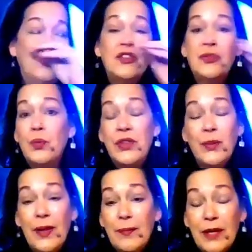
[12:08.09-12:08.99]
just with
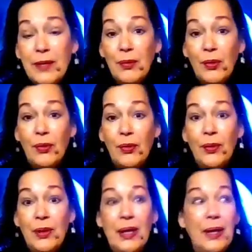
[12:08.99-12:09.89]
the way
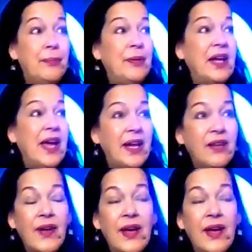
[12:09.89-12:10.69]
people behave